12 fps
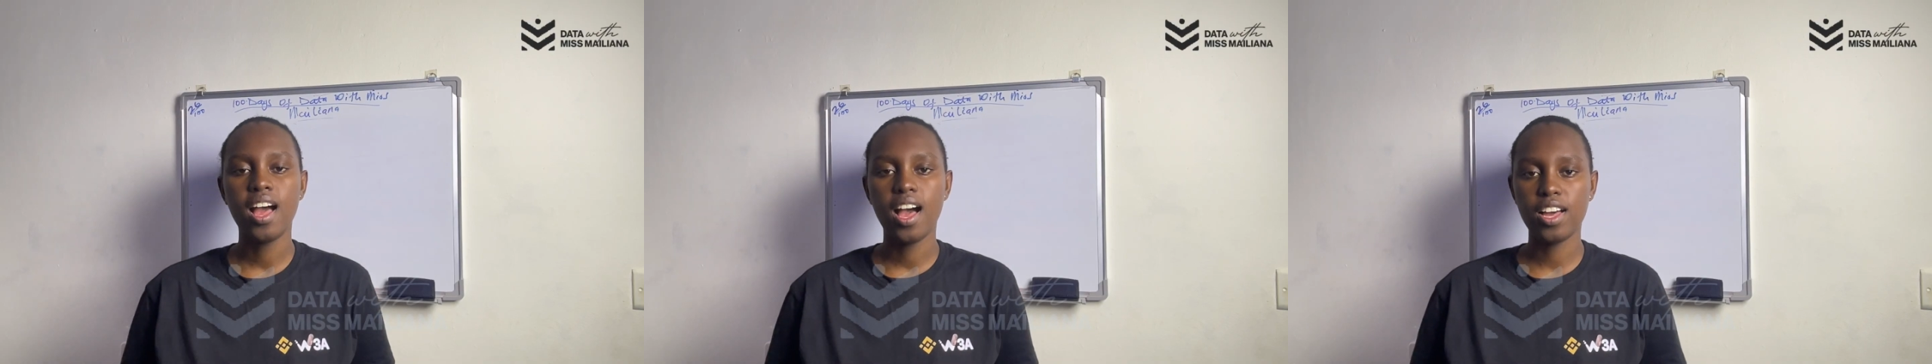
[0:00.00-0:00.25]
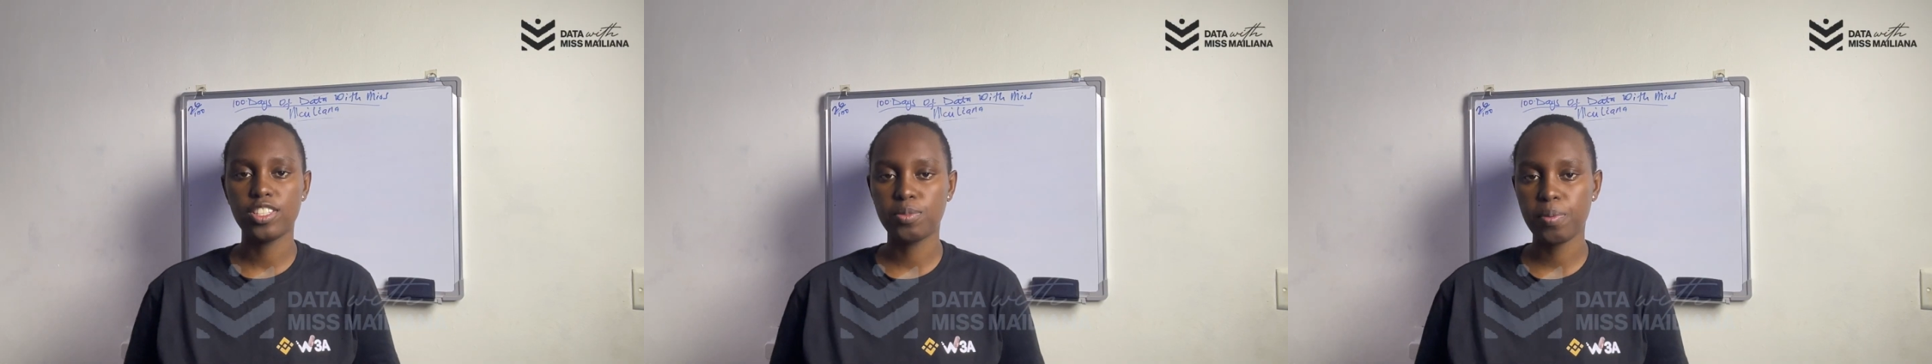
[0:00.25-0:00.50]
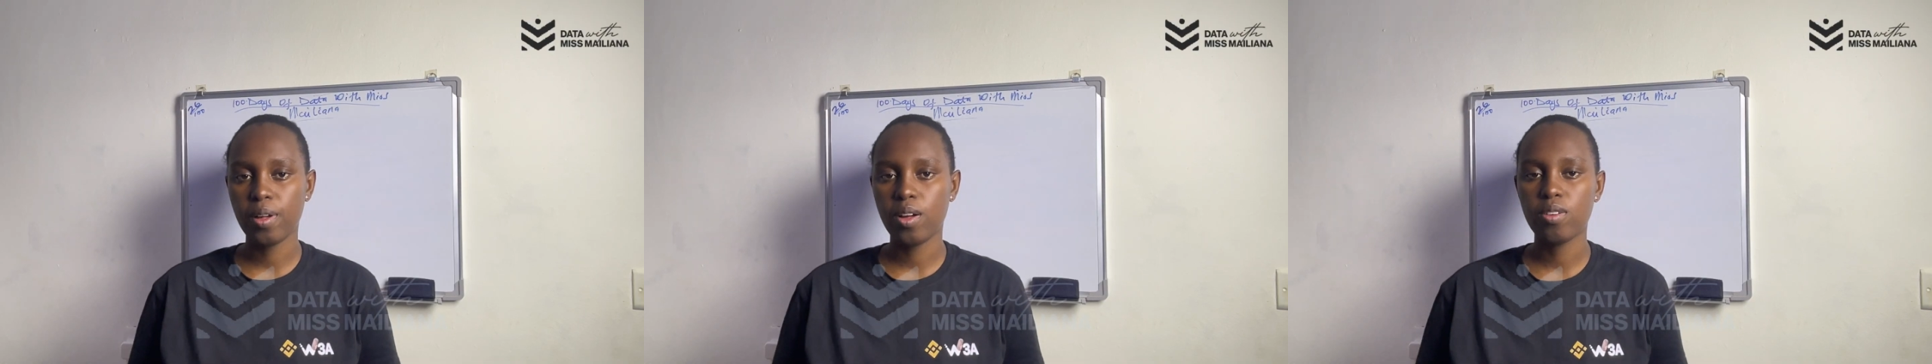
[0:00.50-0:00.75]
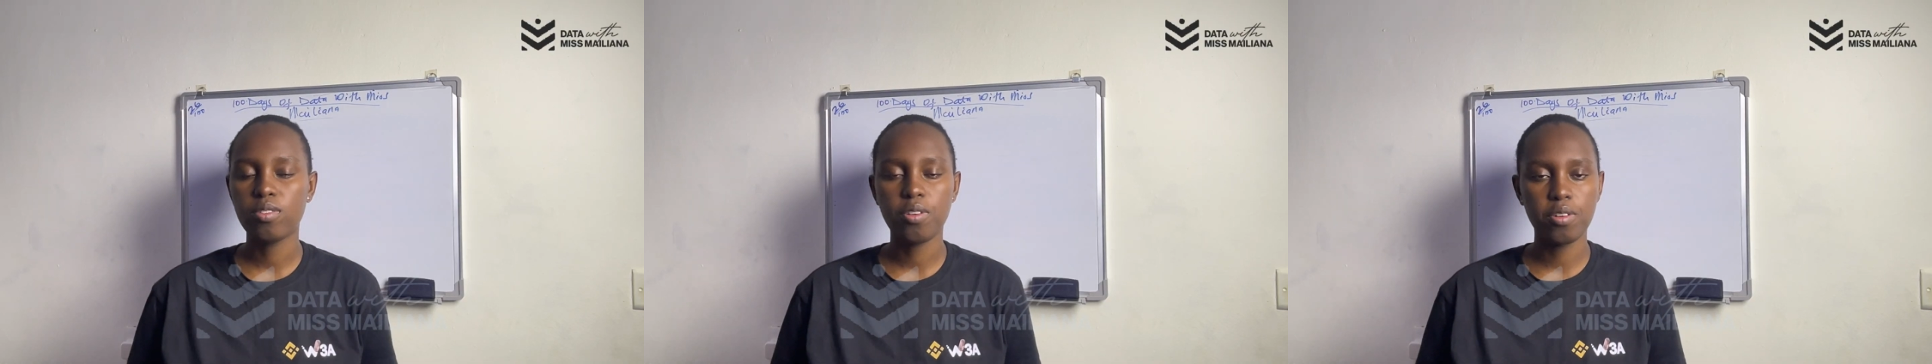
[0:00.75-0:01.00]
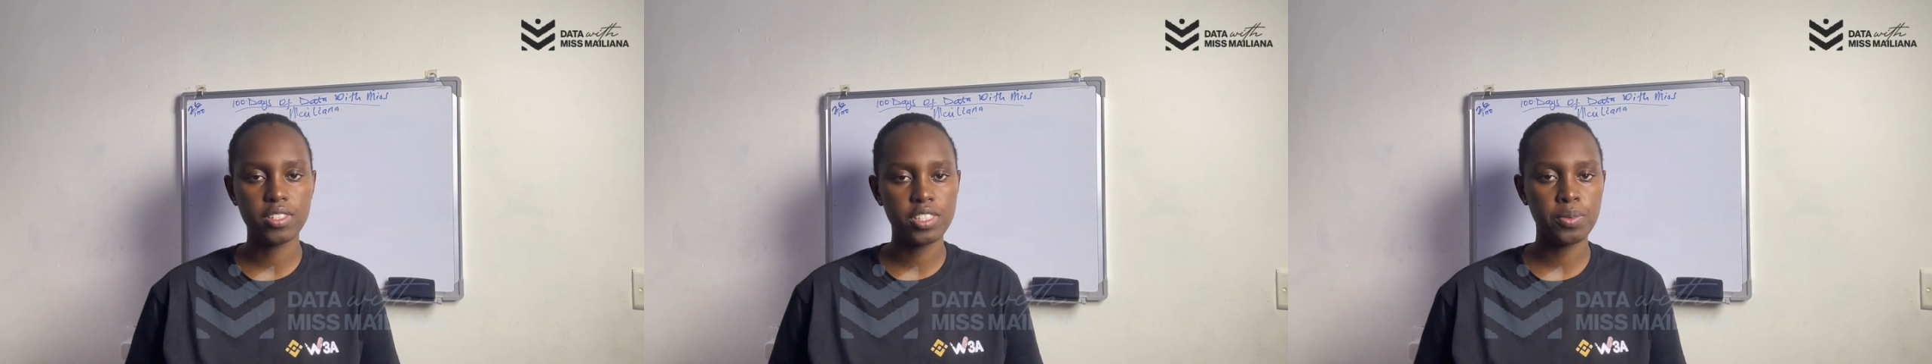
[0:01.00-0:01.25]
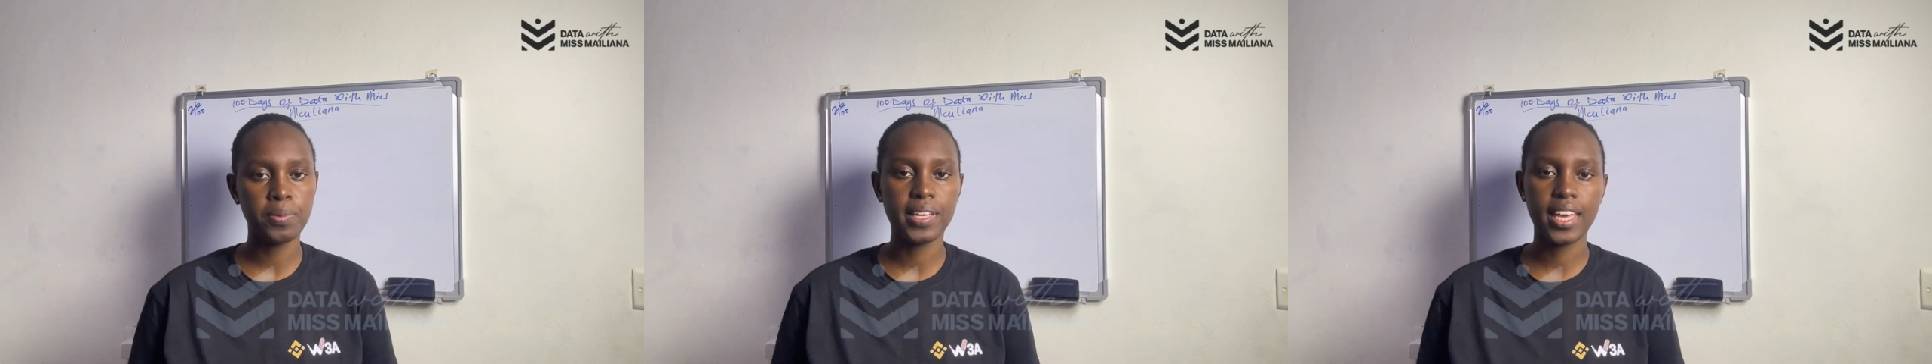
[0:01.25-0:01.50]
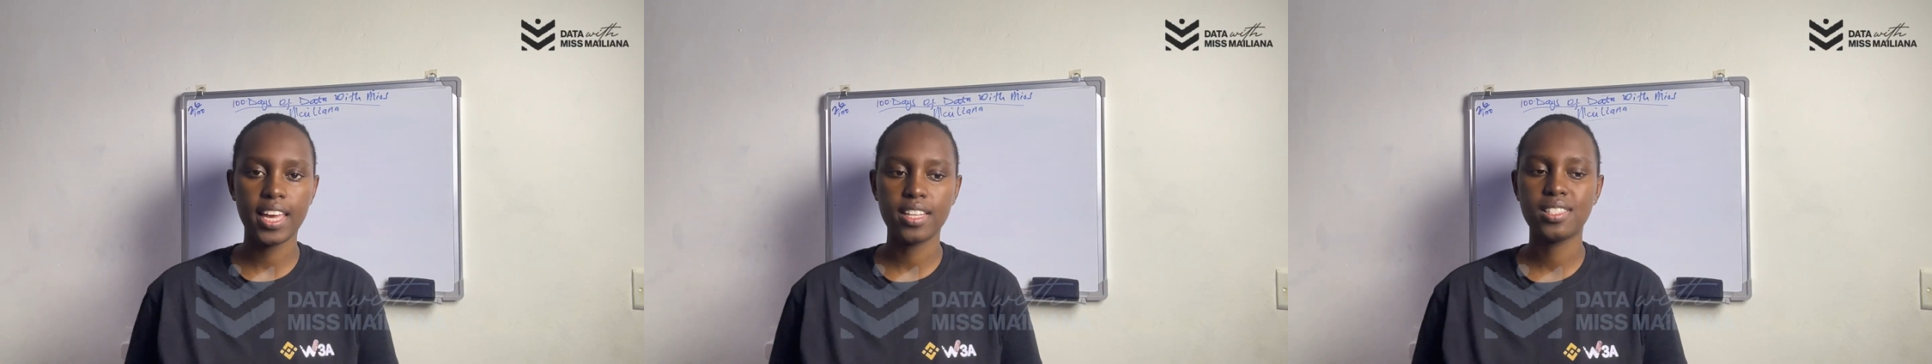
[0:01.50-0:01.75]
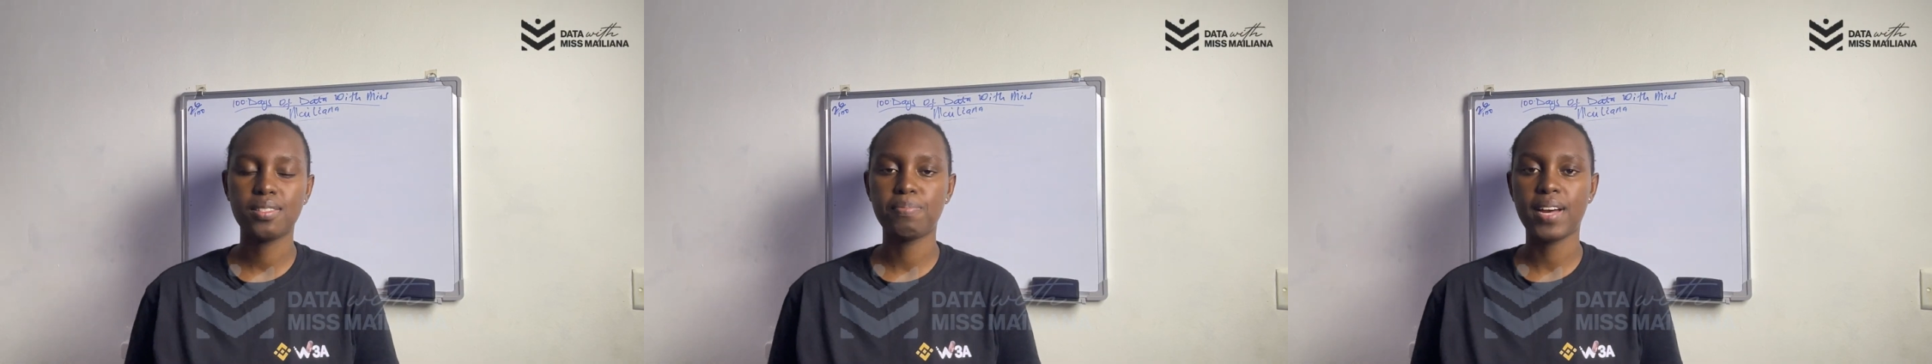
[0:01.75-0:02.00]
as well until we
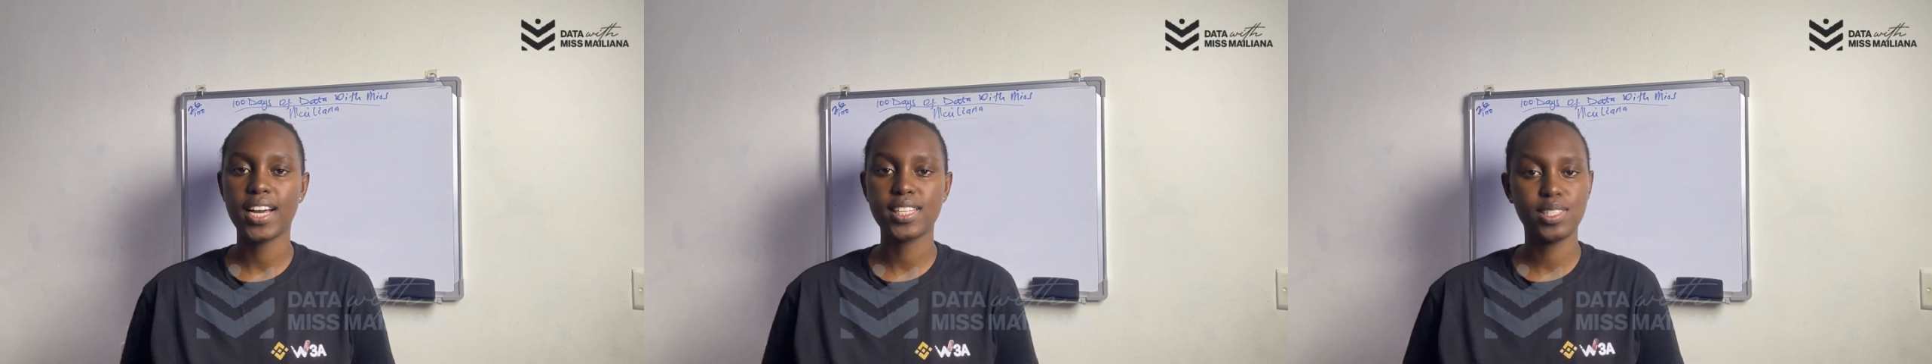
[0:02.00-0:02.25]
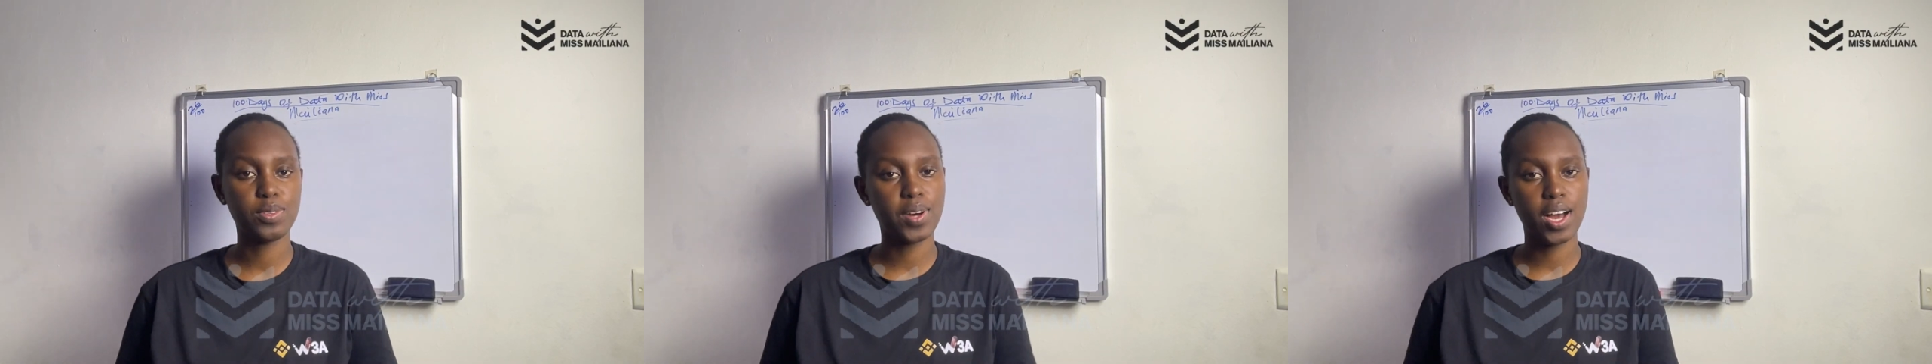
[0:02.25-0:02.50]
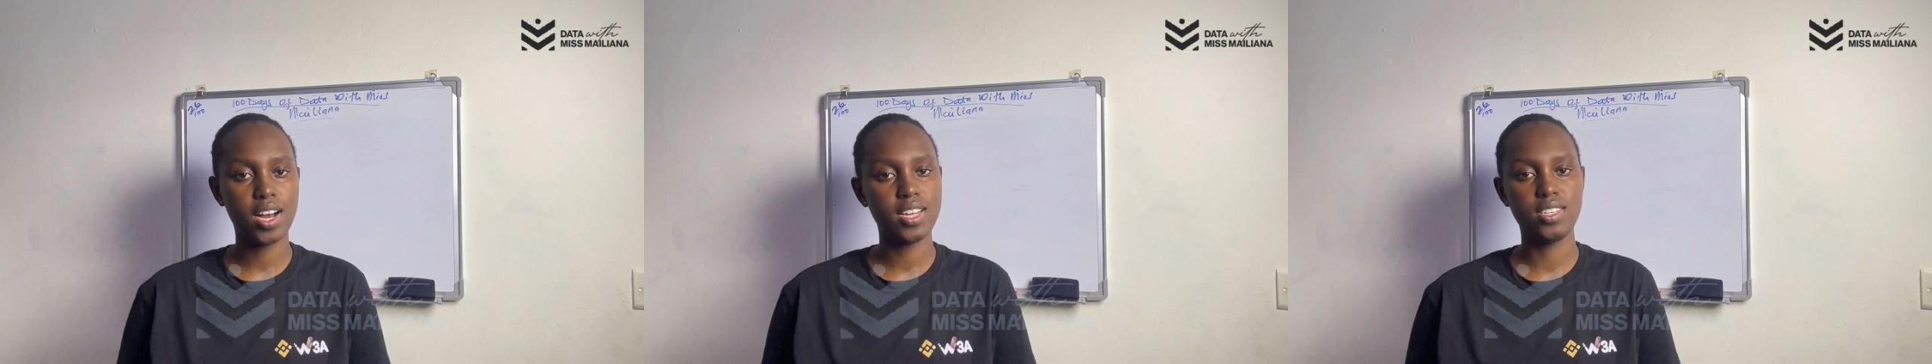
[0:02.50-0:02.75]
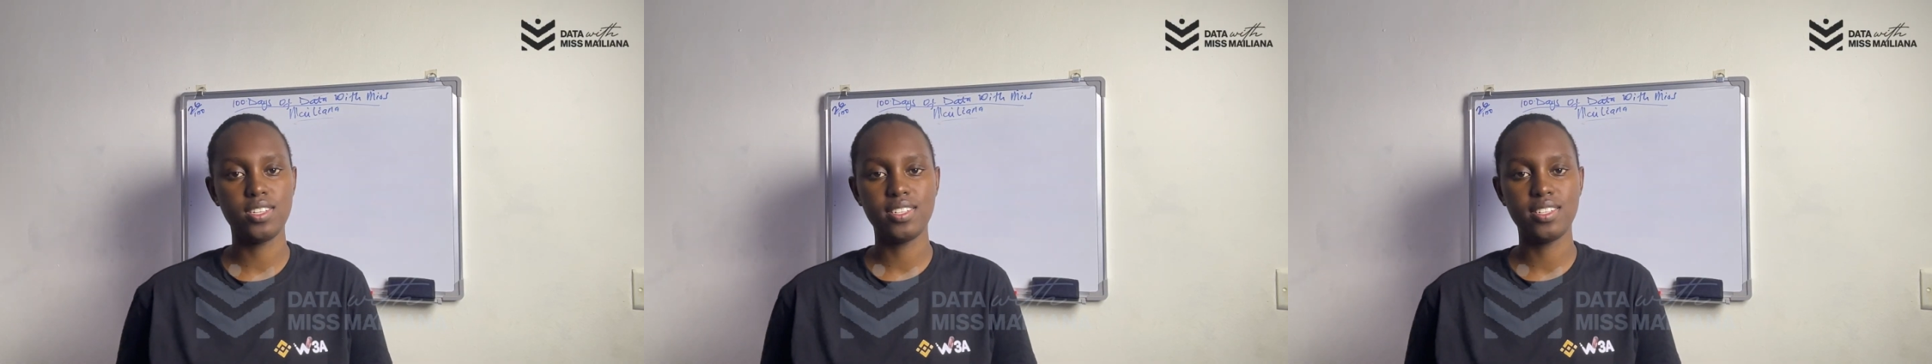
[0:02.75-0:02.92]
get back to our